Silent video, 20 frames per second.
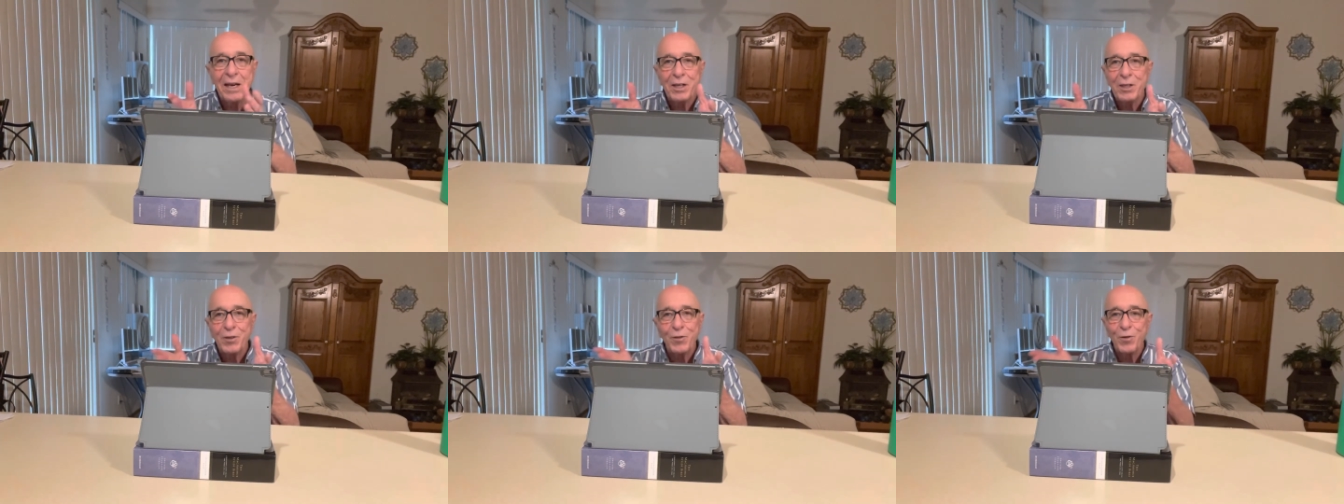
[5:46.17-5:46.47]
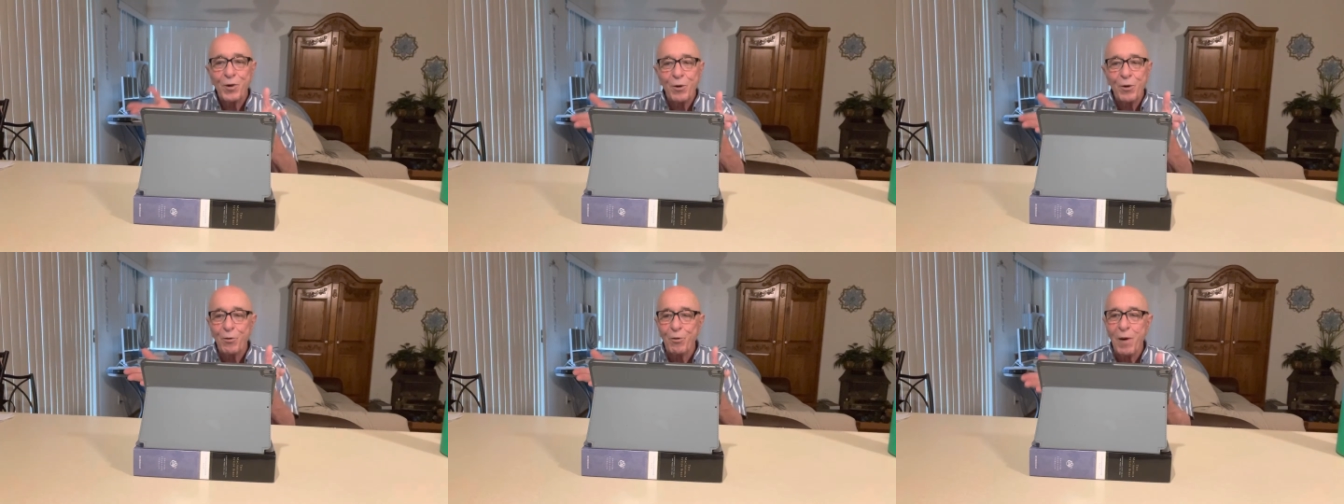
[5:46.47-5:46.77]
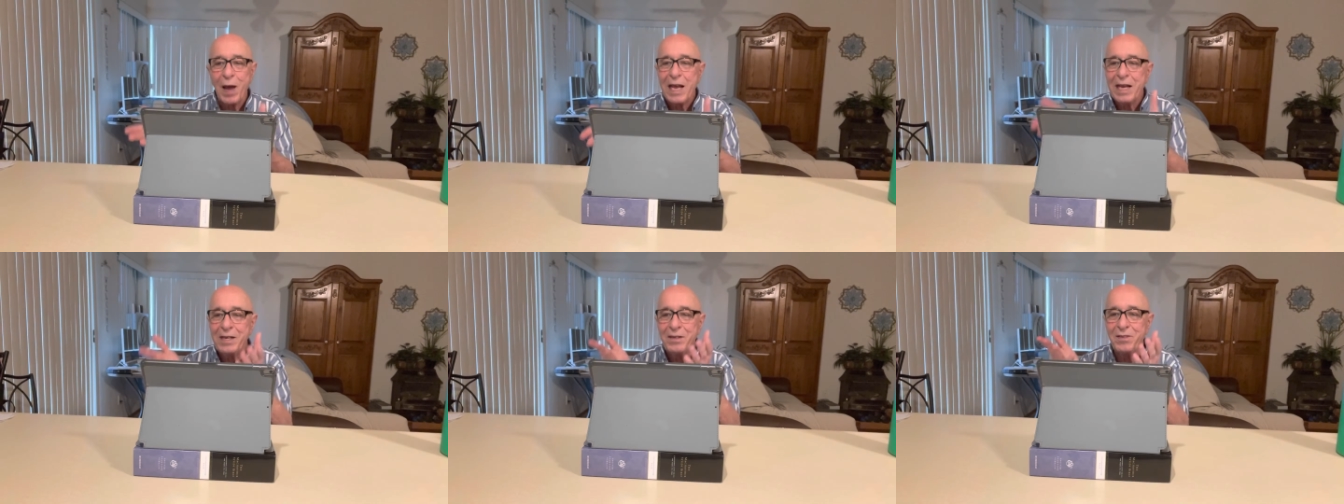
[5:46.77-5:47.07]
is for
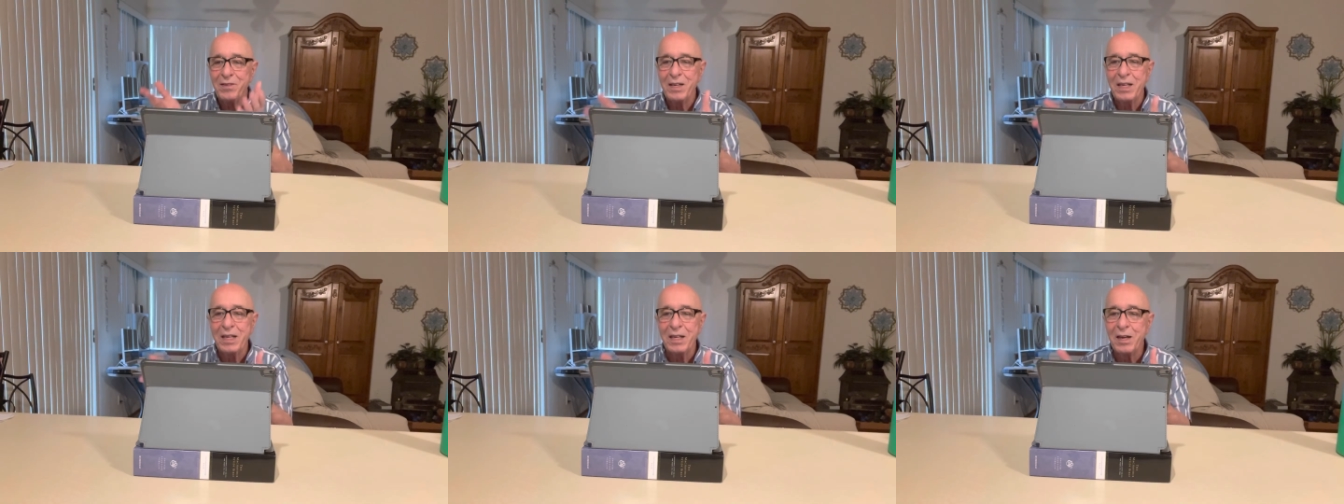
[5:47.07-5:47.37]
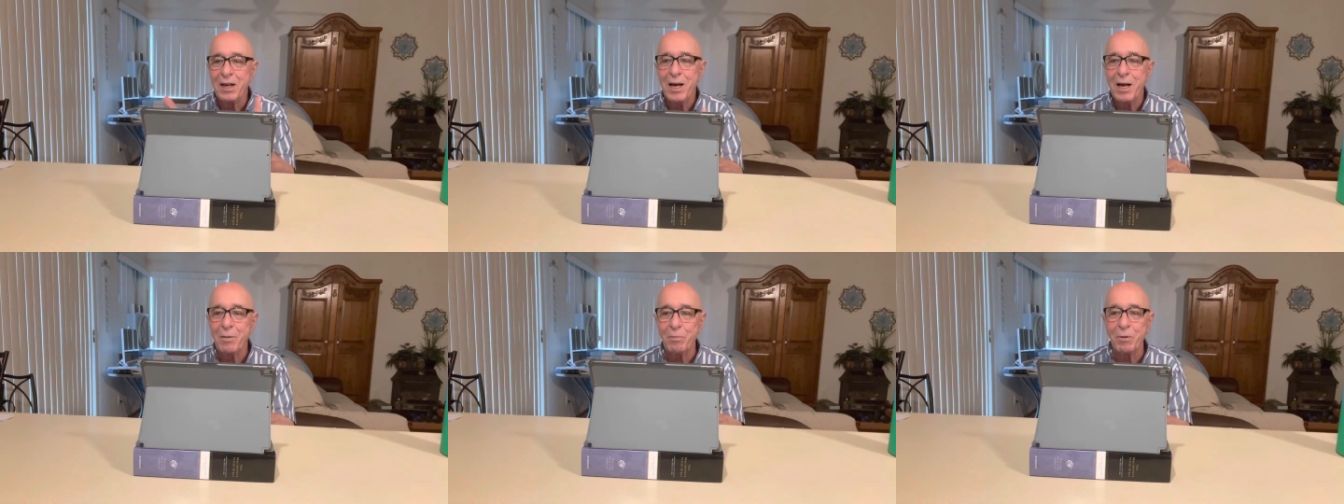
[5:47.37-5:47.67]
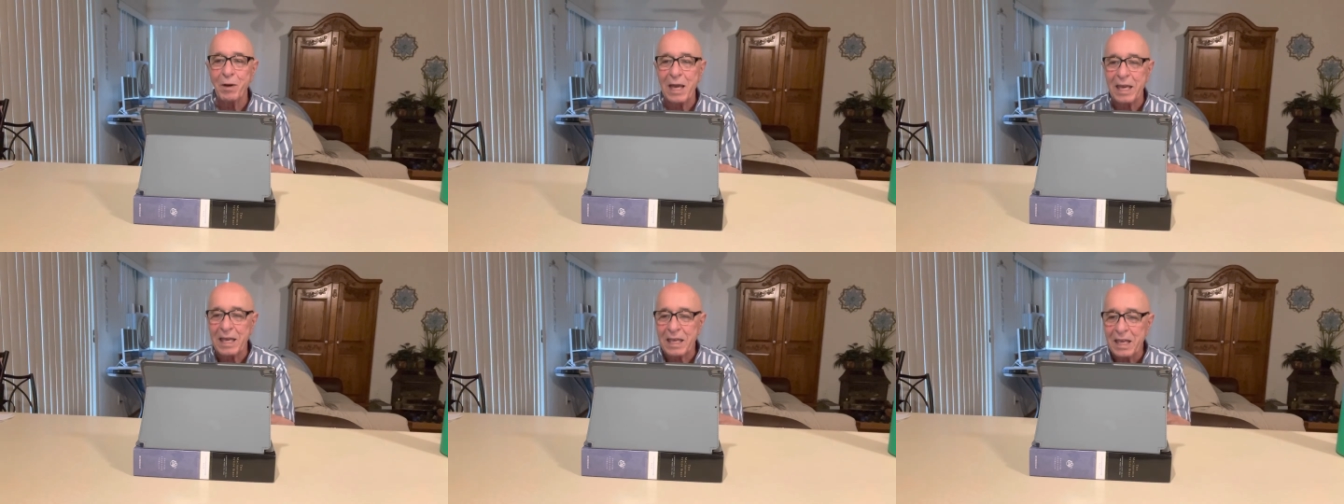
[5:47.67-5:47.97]
rising up,
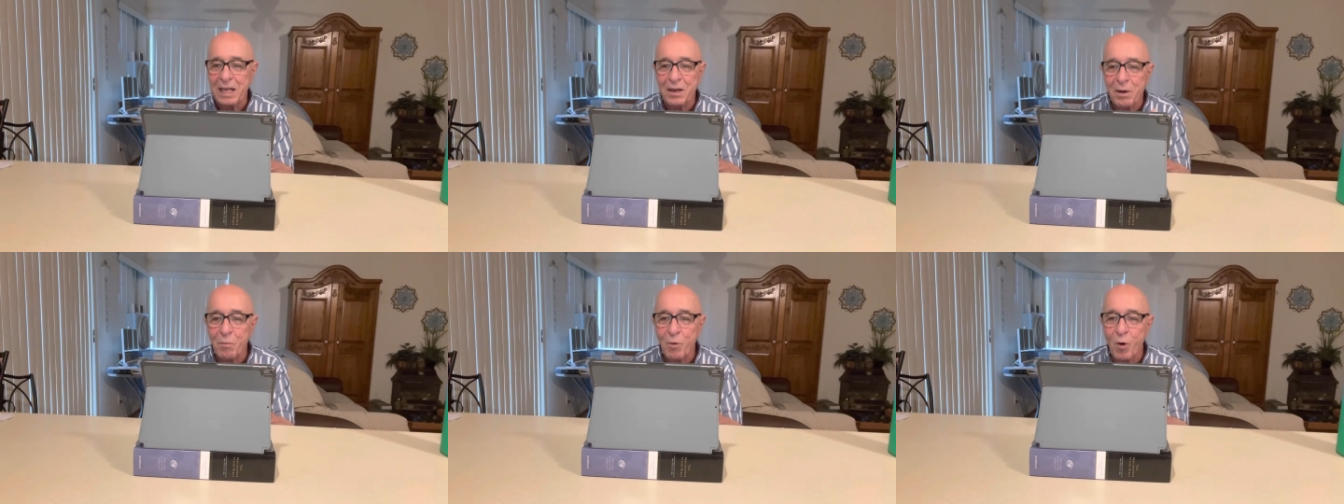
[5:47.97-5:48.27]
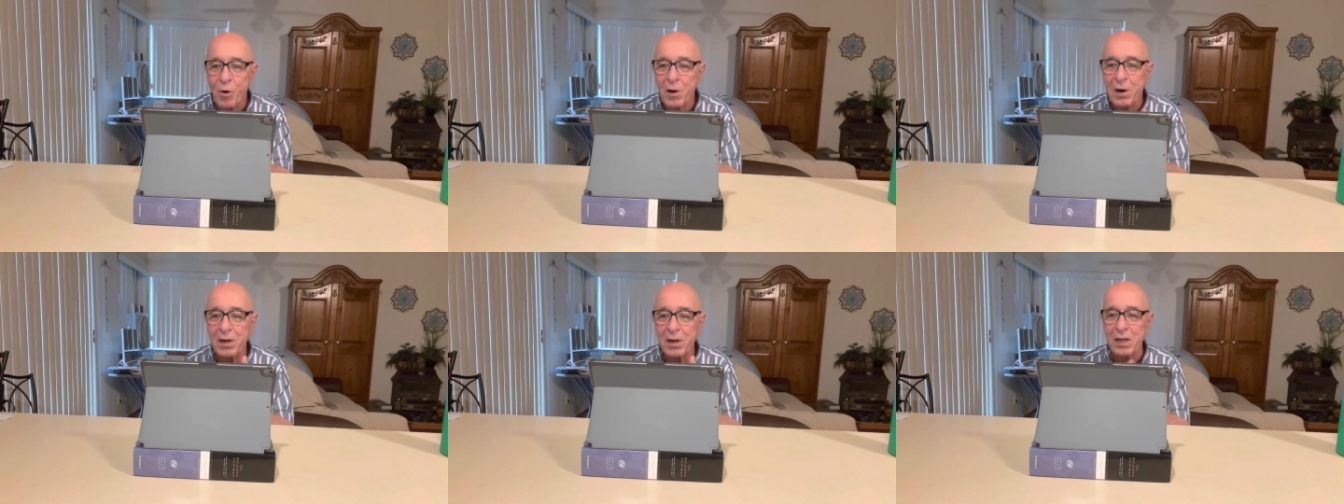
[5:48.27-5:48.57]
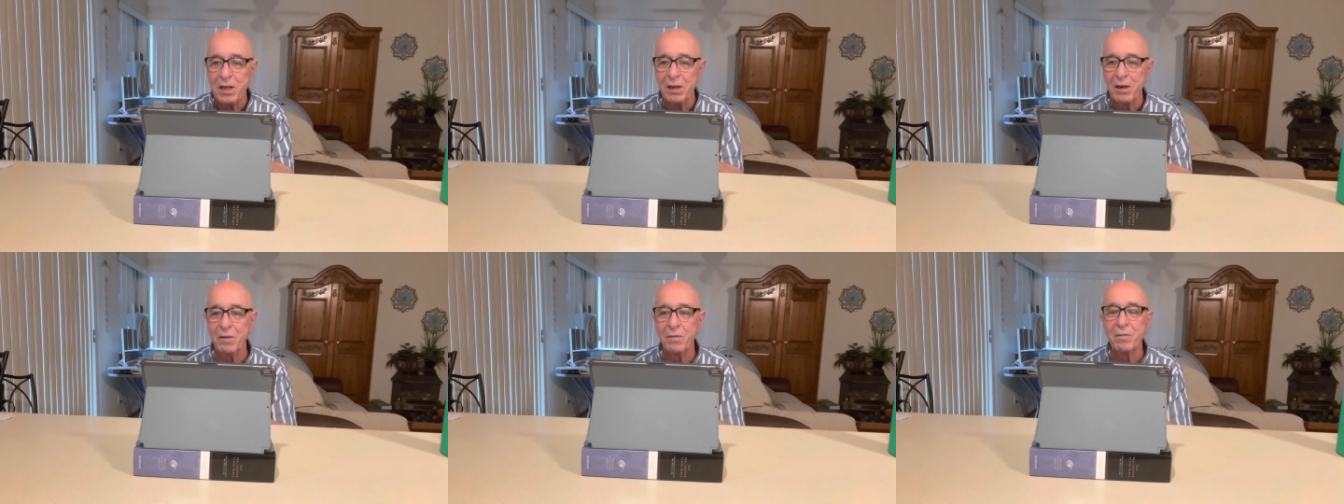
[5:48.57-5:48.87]
like in the
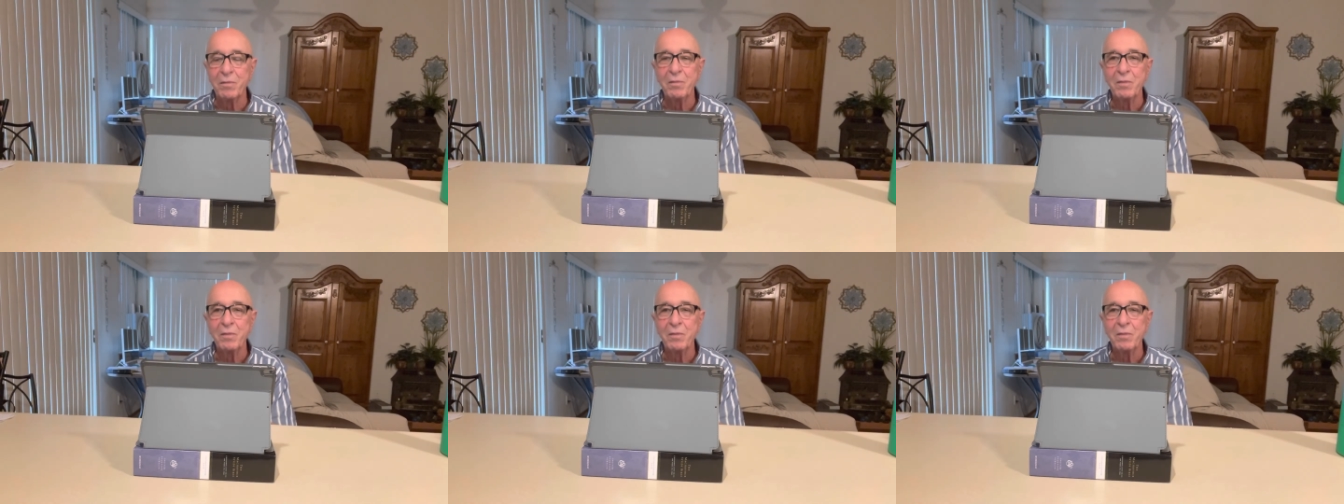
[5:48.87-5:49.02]
morning.